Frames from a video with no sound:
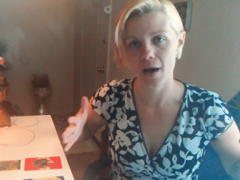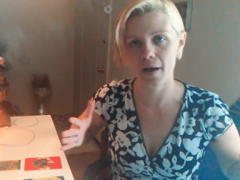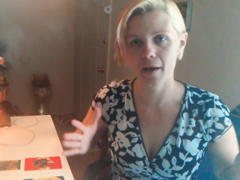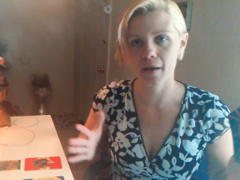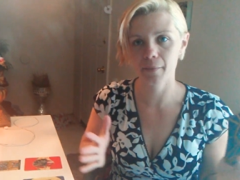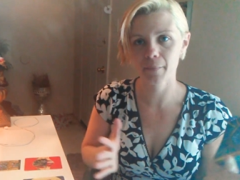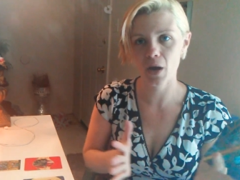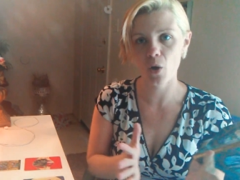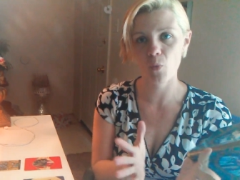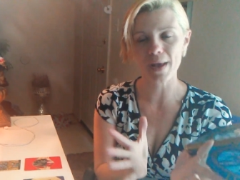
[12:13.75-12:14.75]
um,
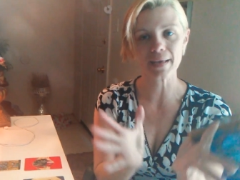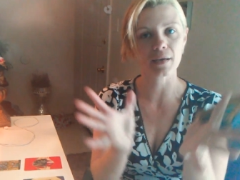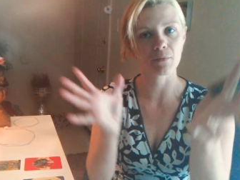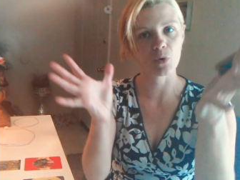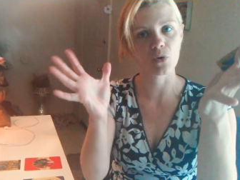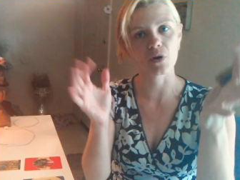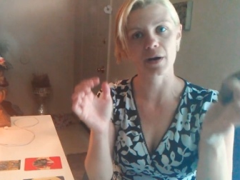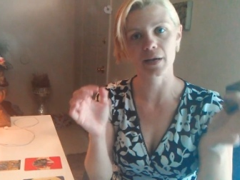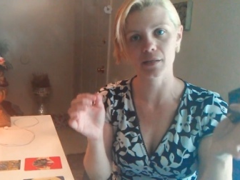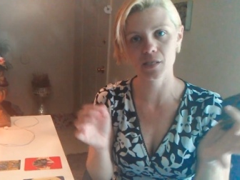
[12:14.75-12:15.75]
awaken more
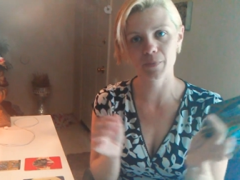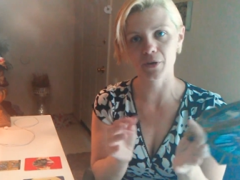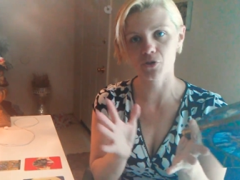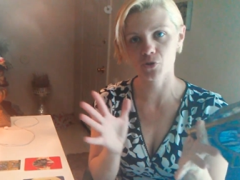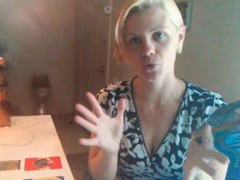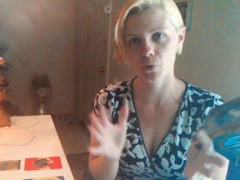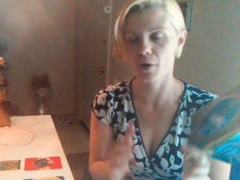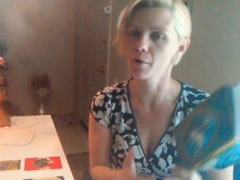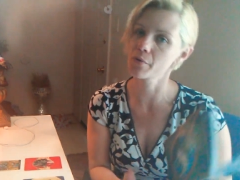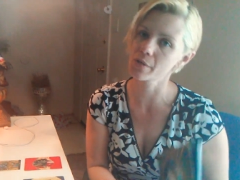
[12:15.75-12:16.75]
and spiritual
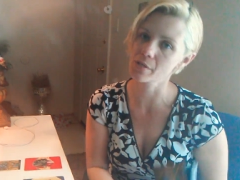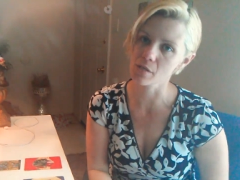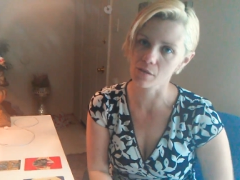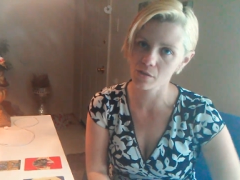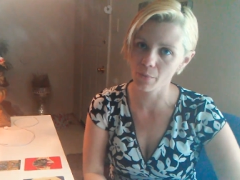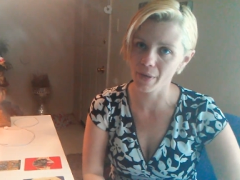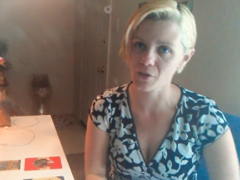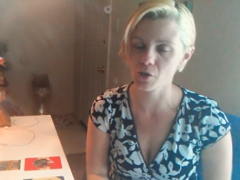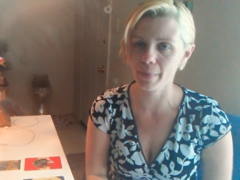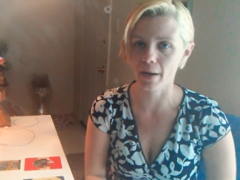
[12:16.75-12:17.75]
growth it's not so
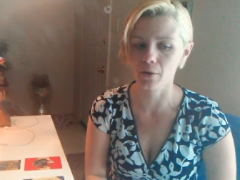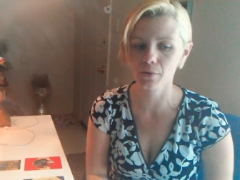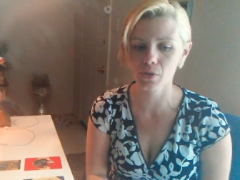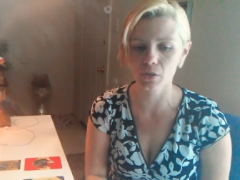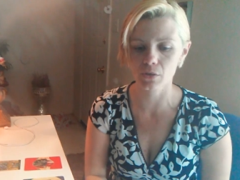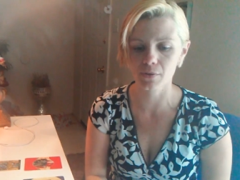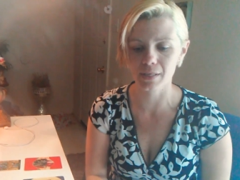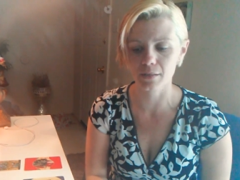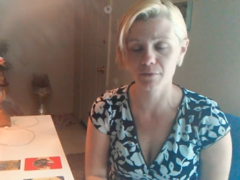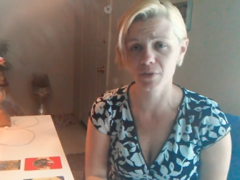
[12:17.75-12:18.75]
much about you know the
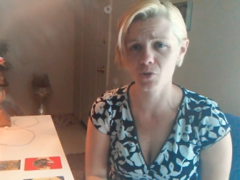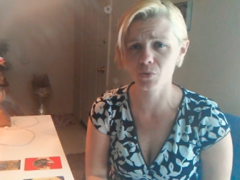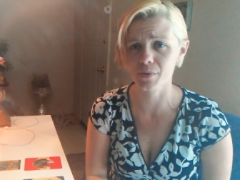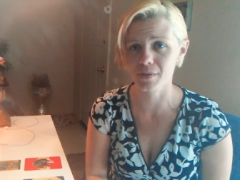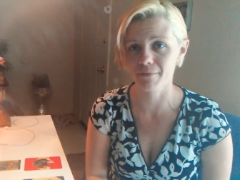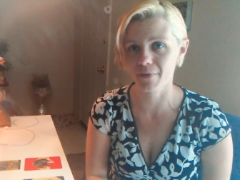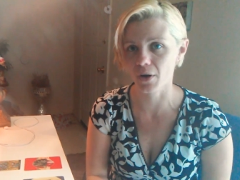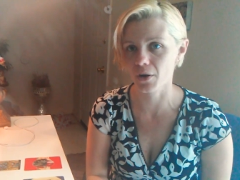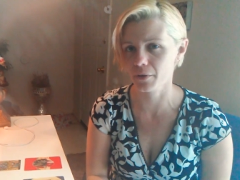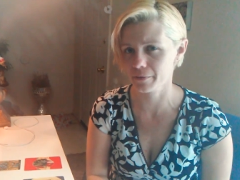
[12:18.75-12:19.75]
individuals
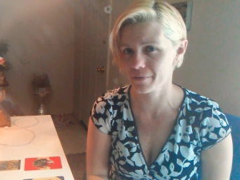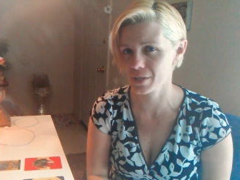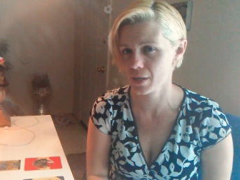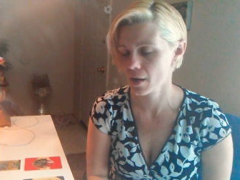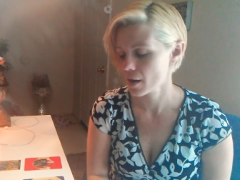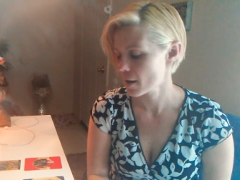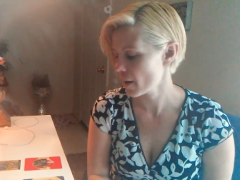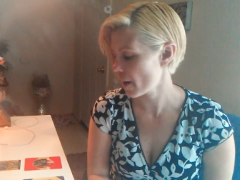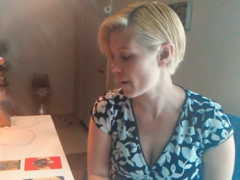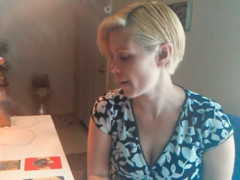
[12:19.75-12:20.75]
involved
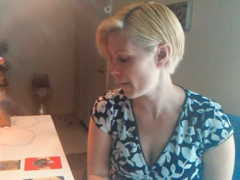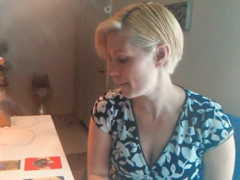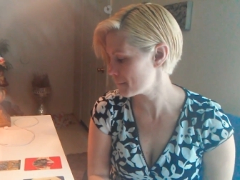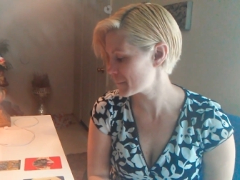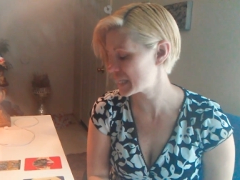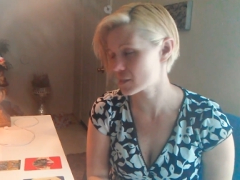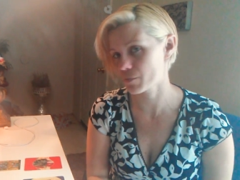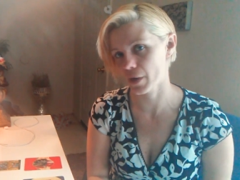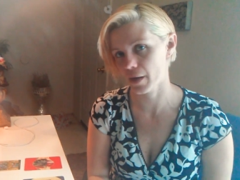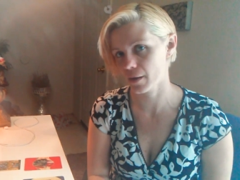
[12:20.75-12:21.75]
um, is
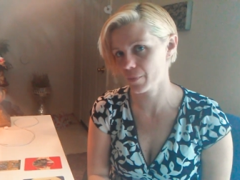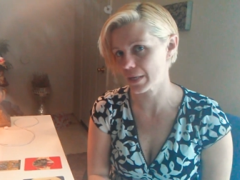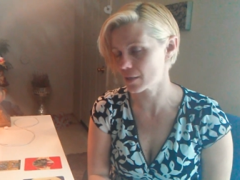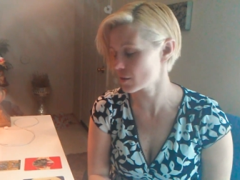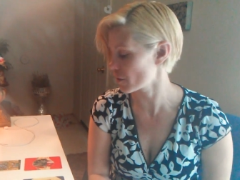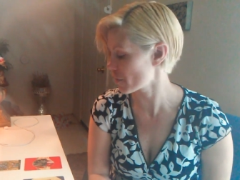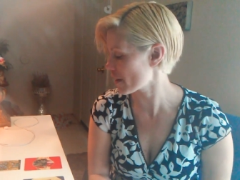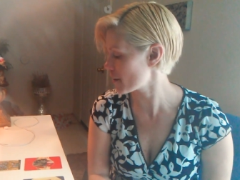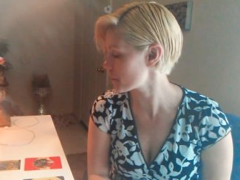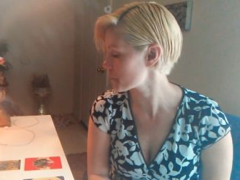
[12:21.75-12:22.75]
my opinion on
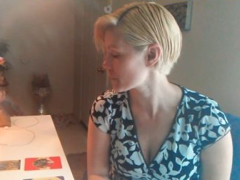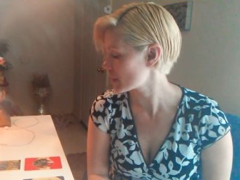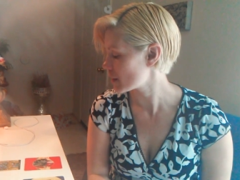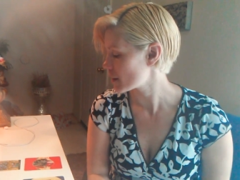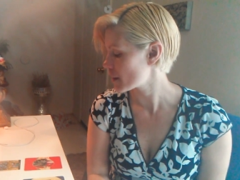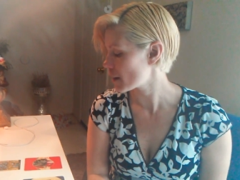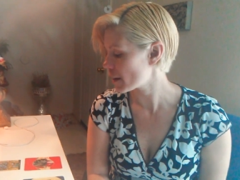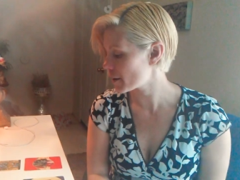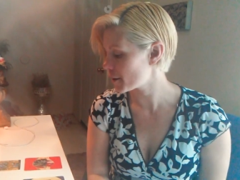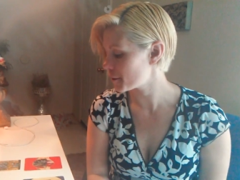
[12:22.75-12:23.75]
that.
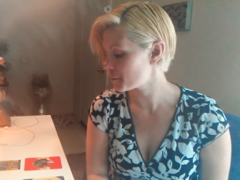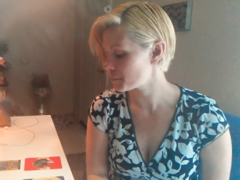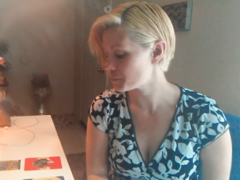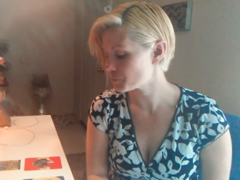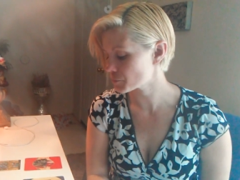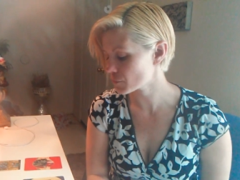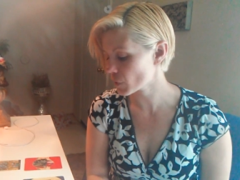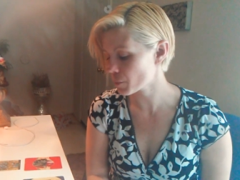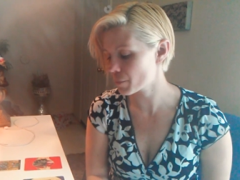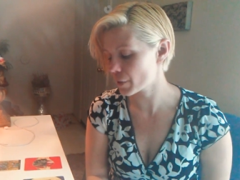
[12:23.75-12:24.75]
Um,
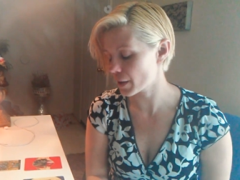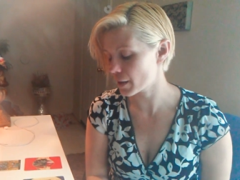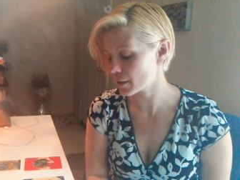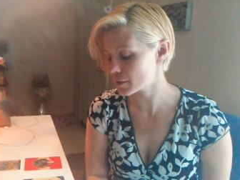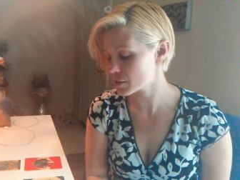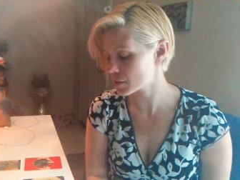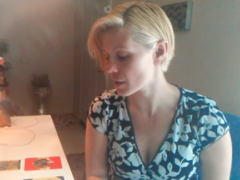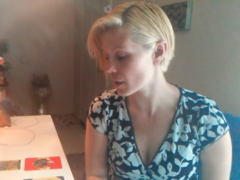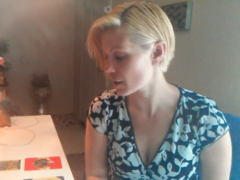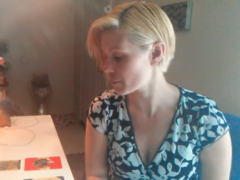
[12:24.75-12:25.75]
but
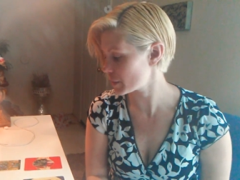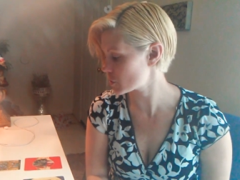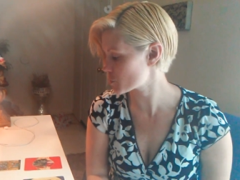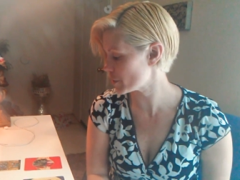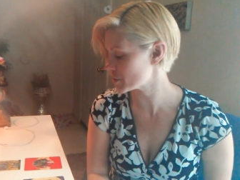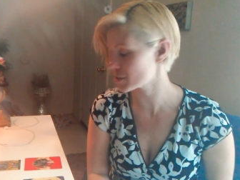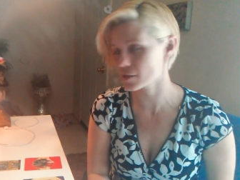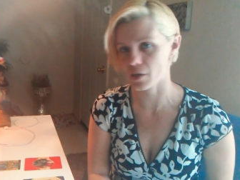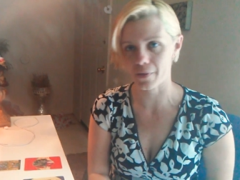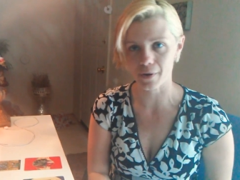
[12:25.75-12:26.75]
um, each
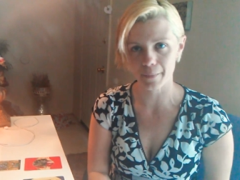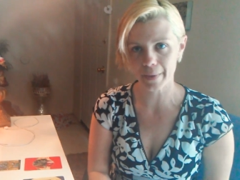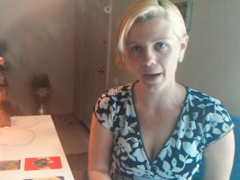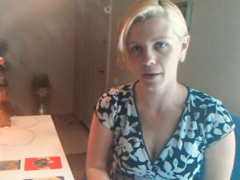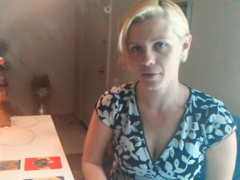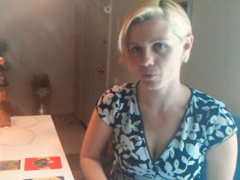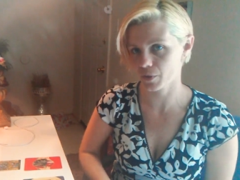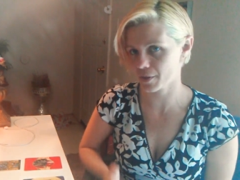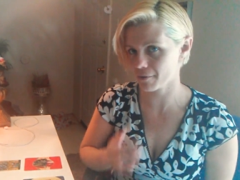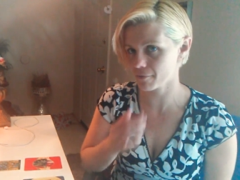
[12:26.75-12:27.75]
person's on their own path and
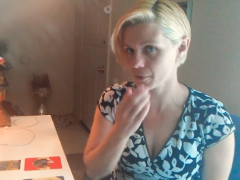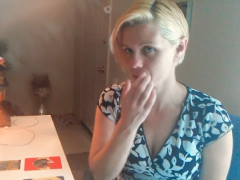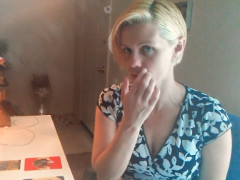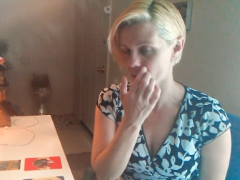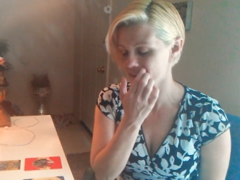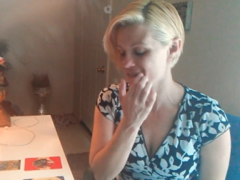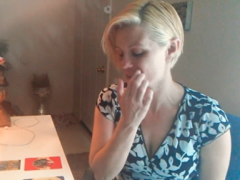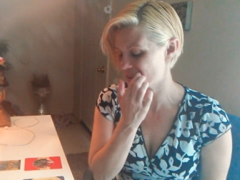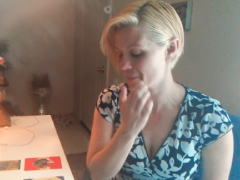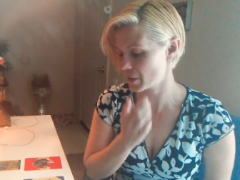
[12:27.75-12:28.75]
what they feel is right for
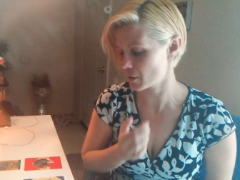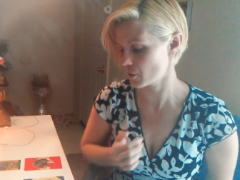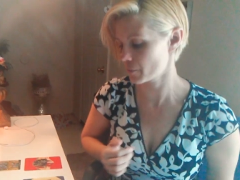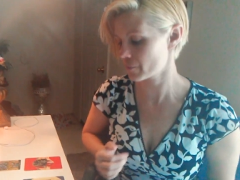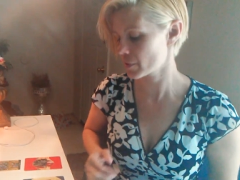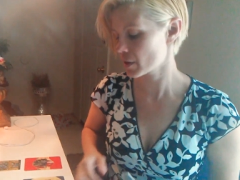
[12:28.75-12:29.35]
them, you know.